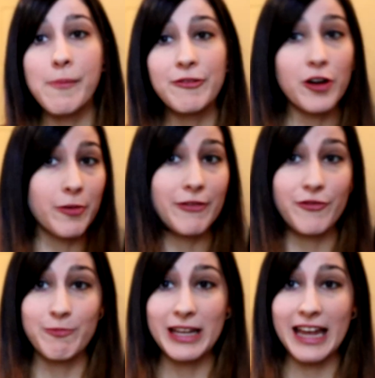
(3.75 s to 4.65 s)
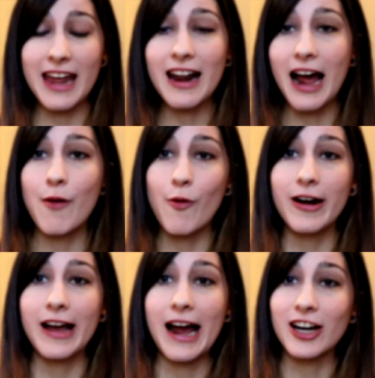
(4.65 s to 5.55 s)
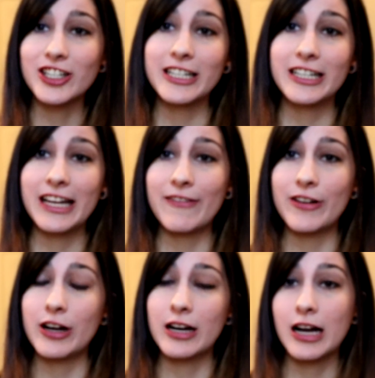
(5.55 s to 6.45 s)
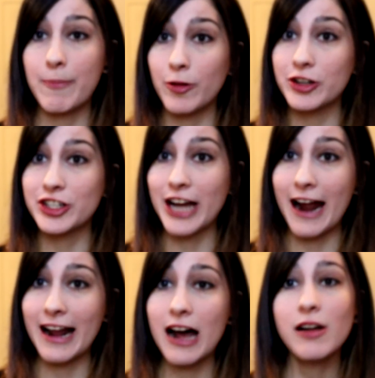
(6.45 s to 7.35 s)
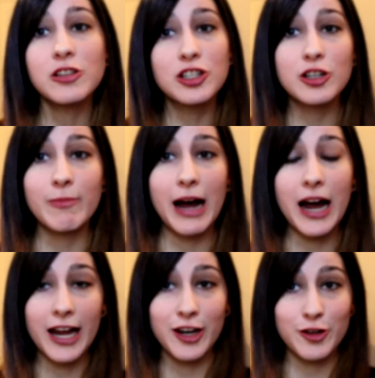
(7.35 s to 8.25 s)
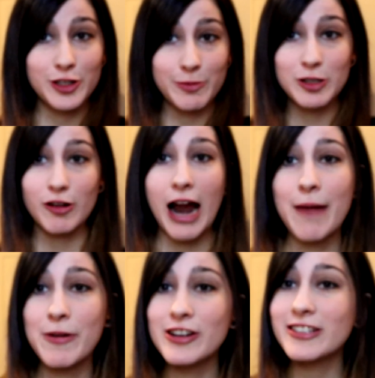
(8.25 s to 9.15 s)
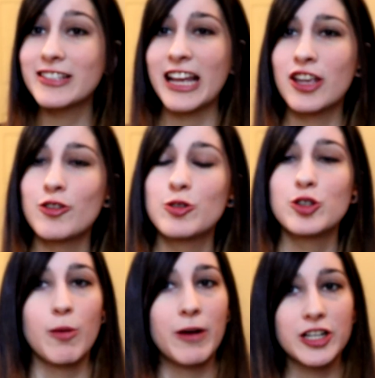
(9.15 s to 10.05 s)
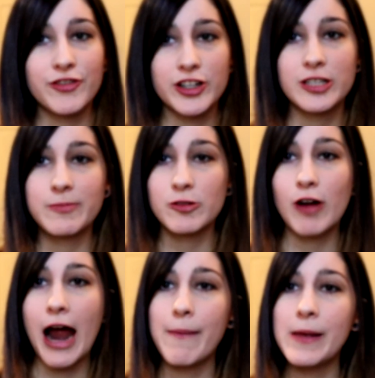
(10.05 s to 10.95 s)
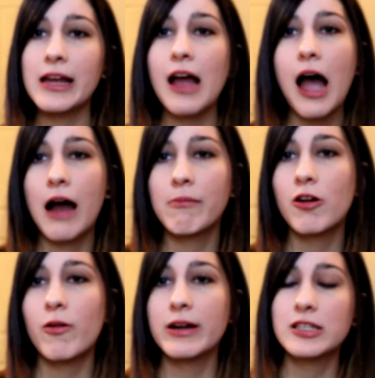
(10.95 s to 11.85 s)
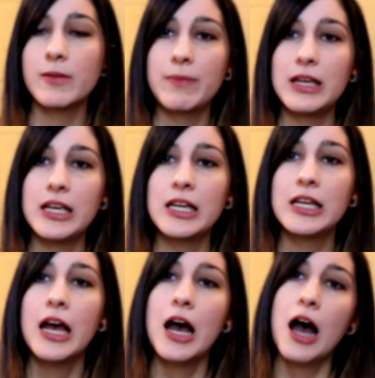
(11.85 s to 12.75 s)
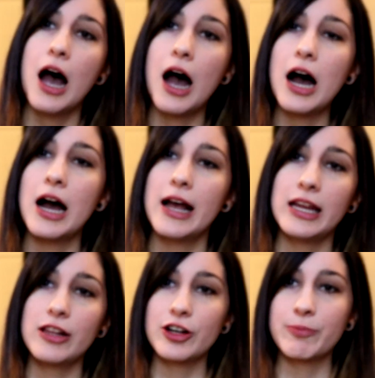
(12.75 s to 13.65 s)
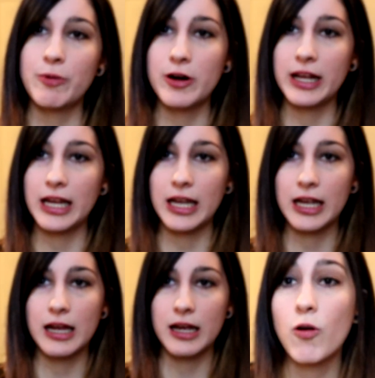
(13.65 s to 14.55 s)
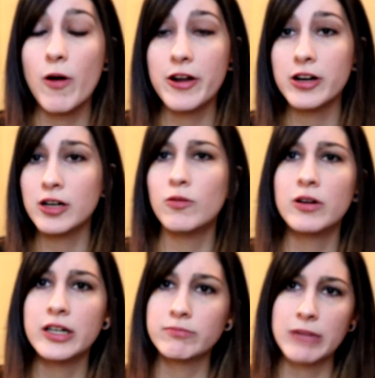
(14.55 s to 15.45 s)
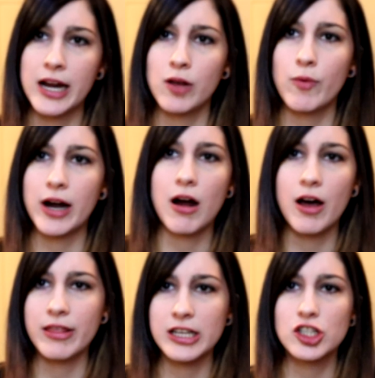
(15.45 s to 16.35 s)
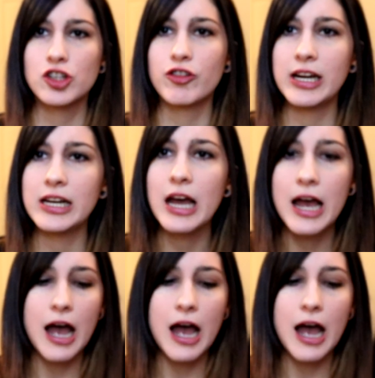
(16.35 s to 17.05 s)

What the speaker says: Before we begin, I want to actually give a couple of shout outs to my new subscribers. Thank you so much for subscribing. I'm going to be either putting corner or anywhere on the screen